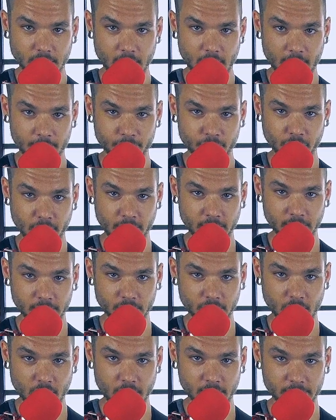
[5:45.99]
I'm trying
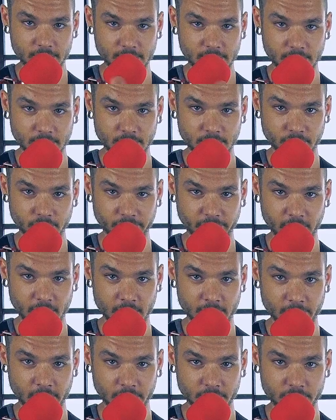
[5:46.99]
not to do
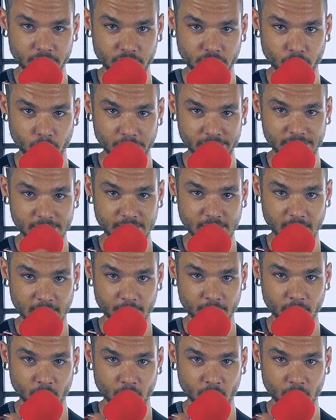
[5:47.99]
very much twisting,